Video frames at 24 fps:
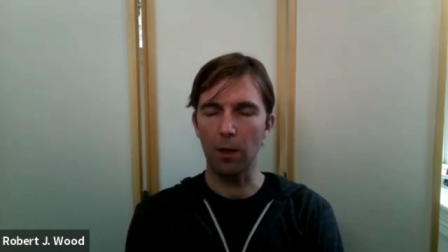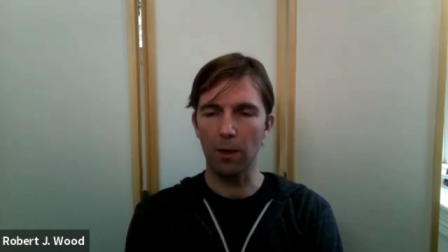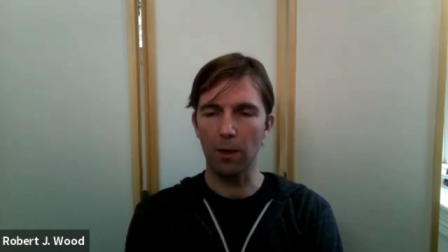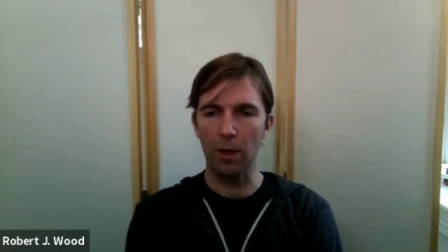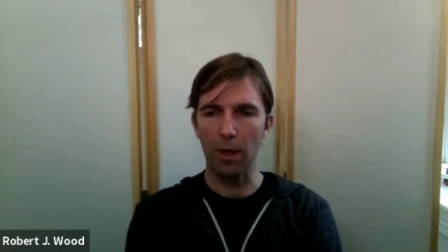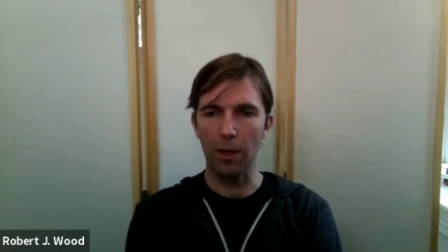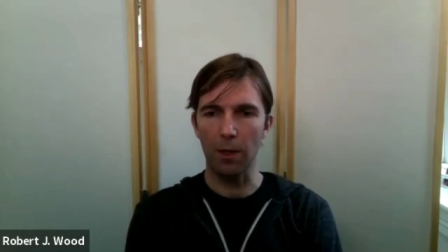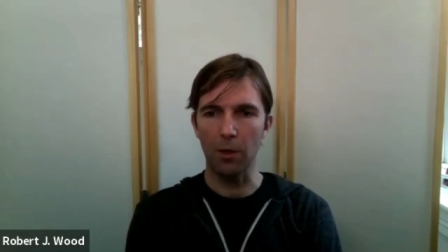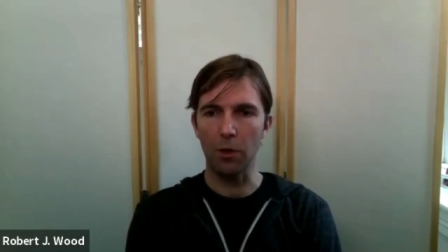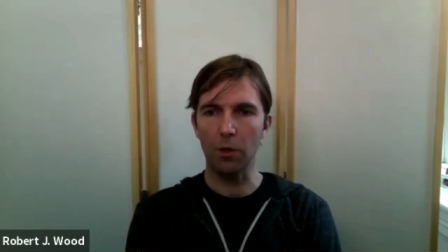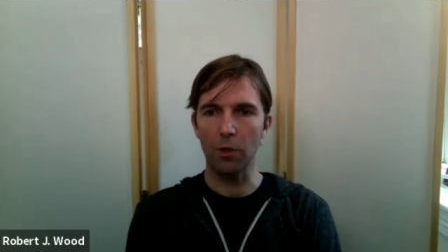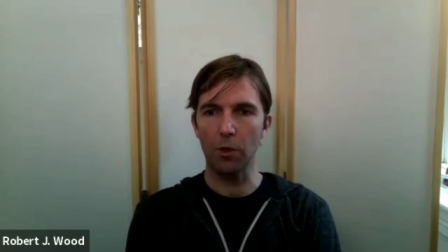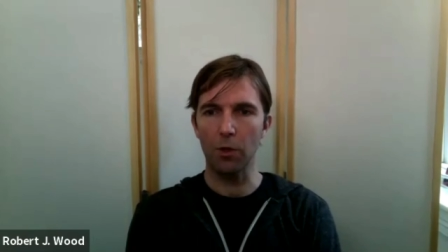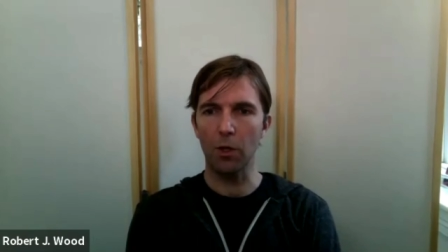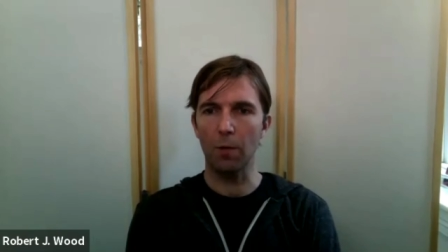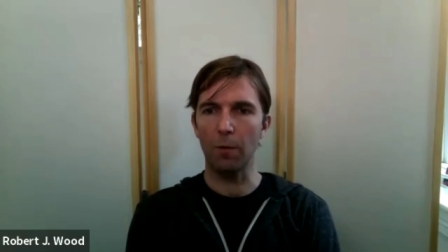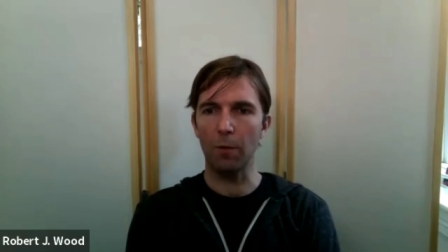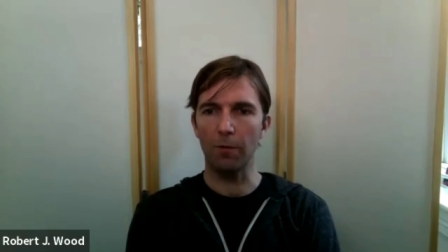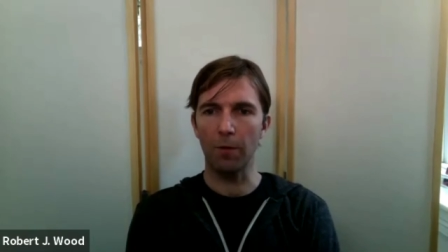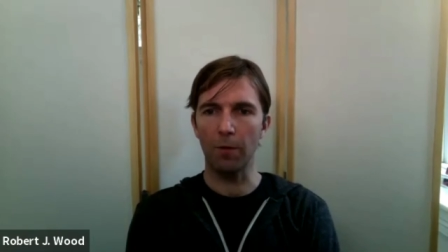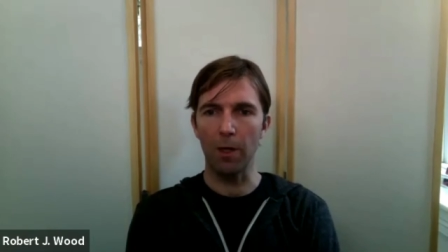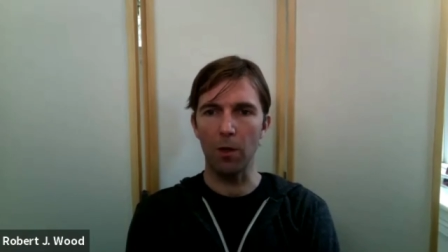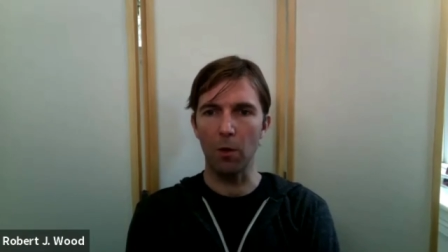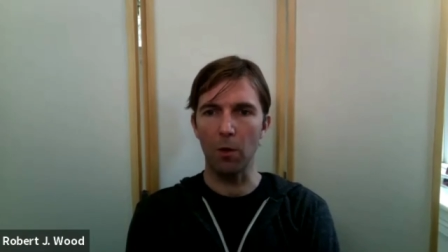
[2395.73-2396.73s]
Can I just jump,
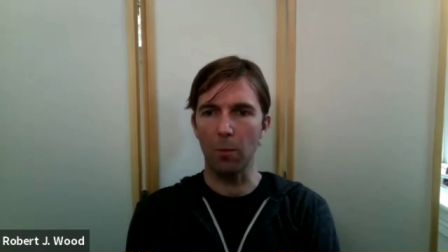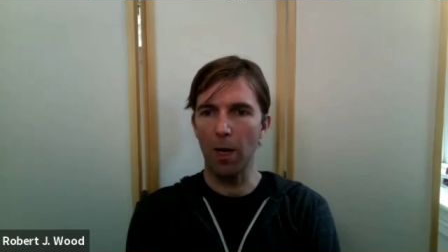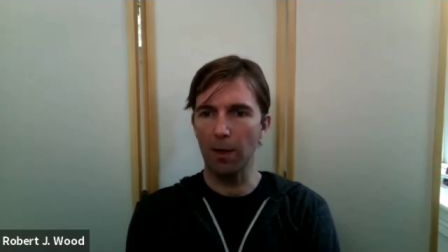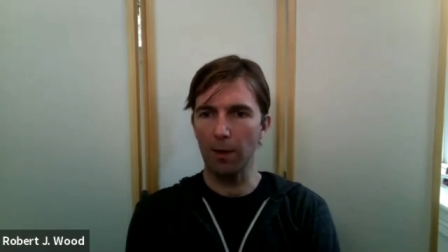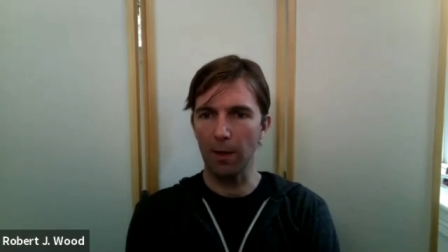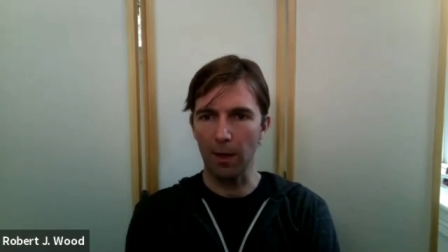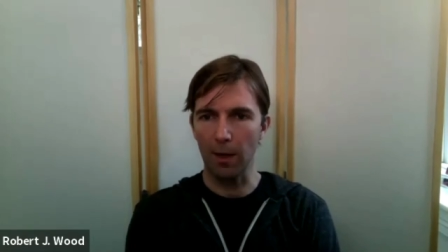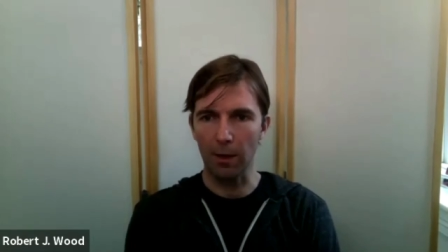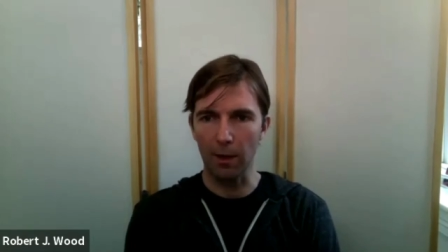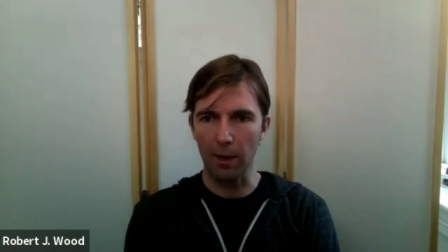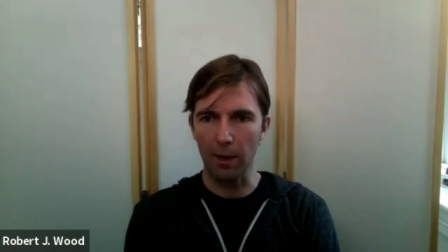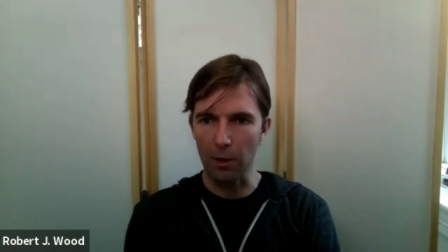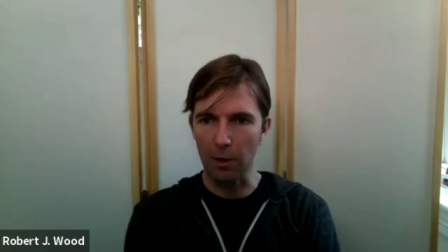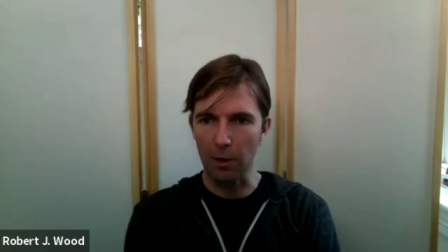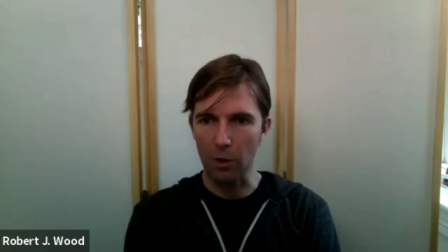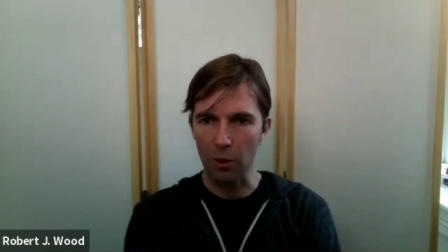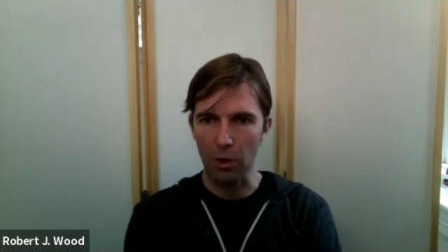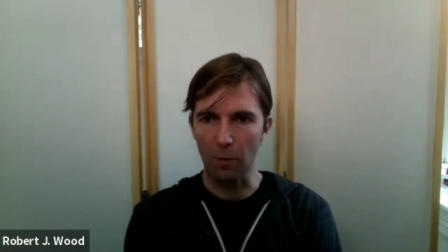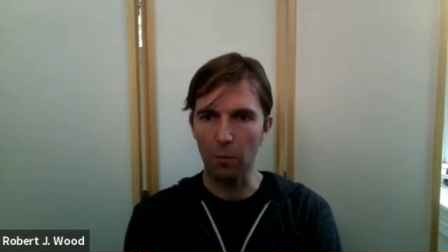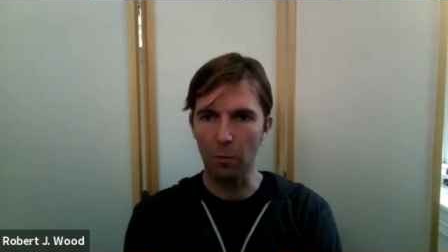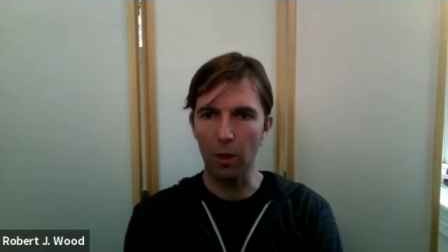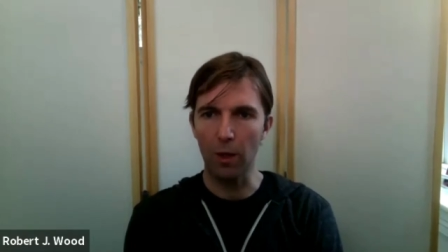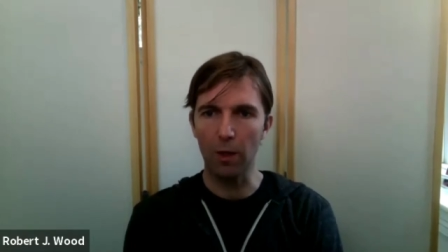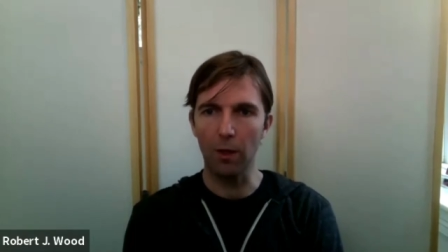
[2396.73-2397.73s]
if I know Python, can I just
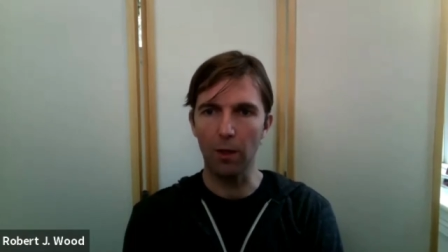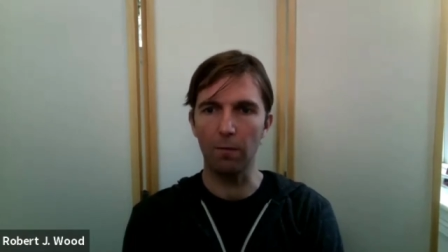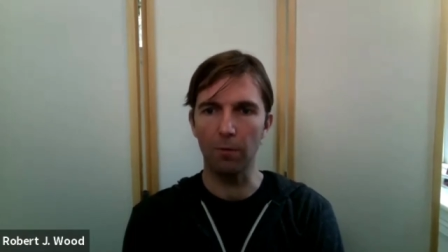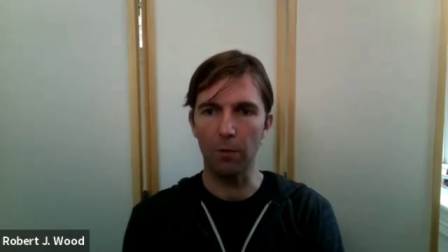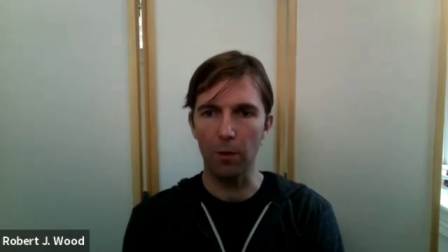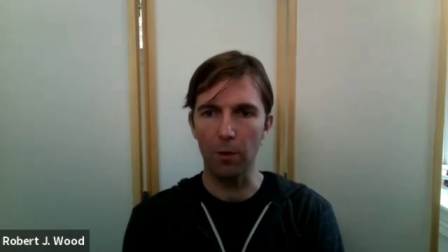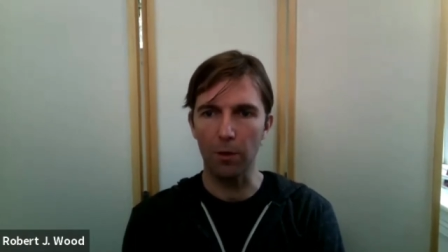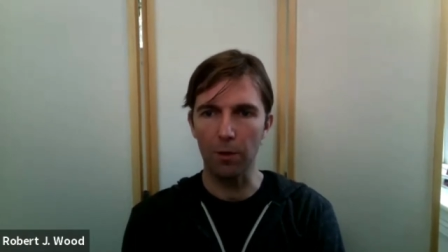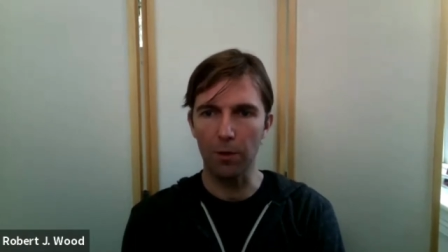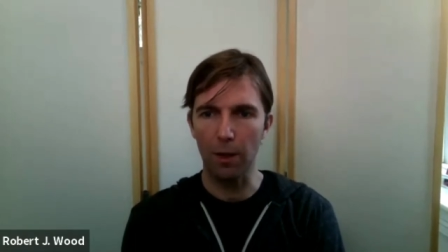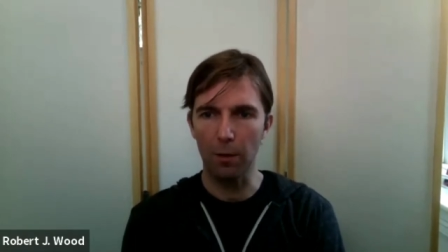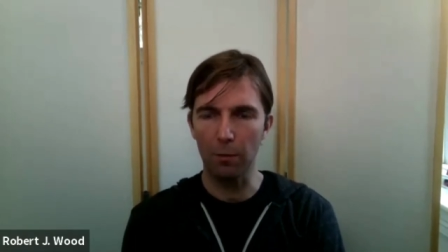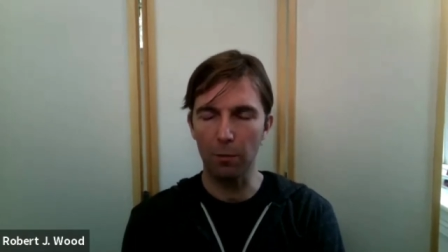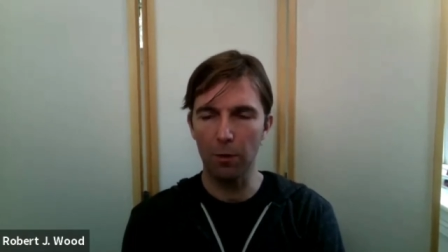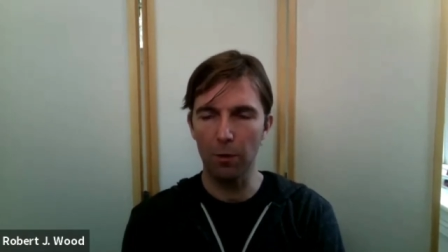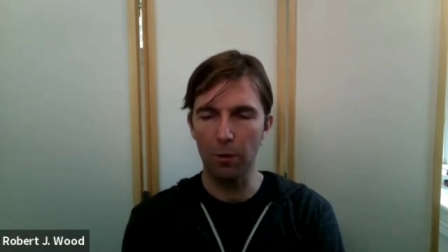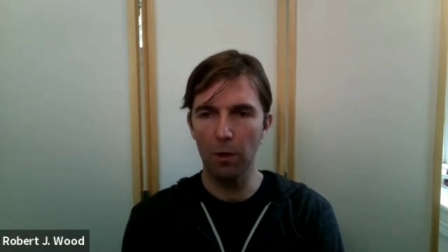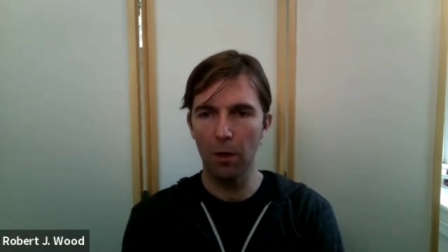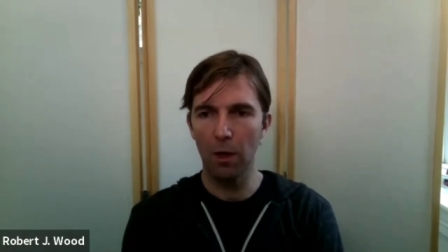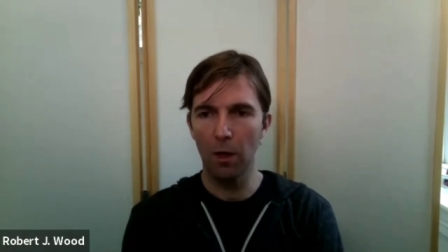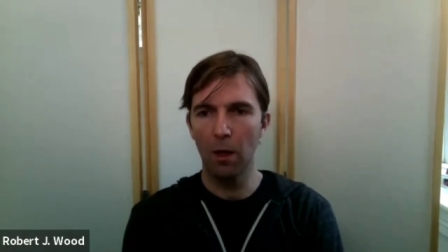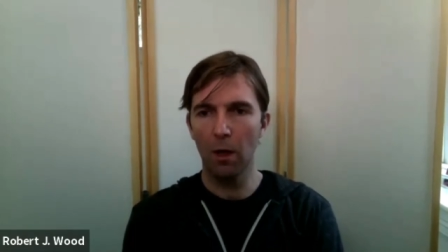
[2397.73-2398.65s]
jump right in, for example?